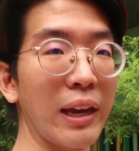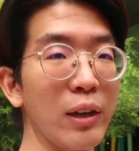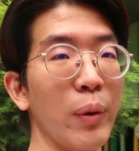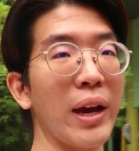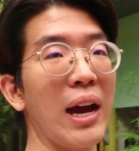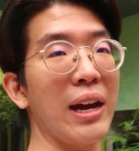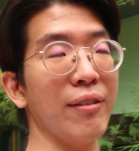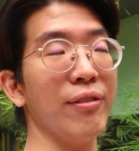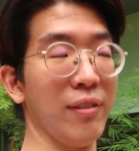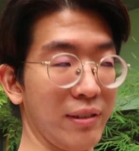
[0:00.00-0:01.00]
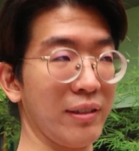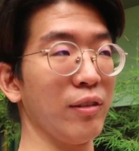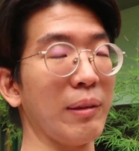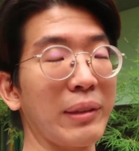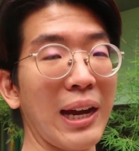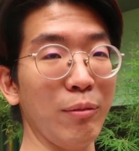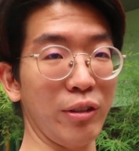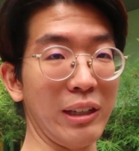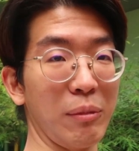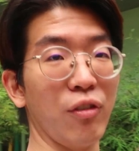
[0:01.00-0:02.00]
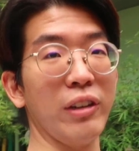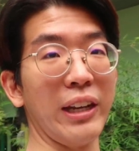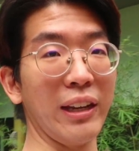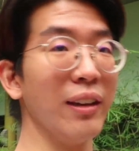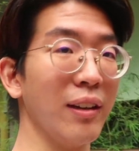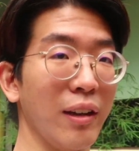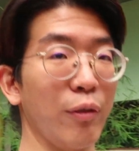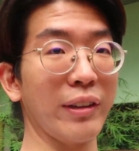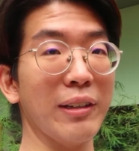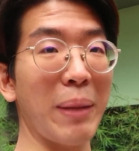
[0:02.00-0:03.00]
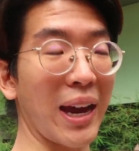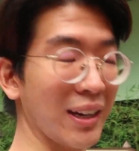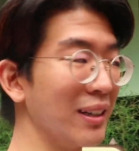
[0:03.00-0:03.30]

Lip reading: In a way, I have still some time to see it before they return back.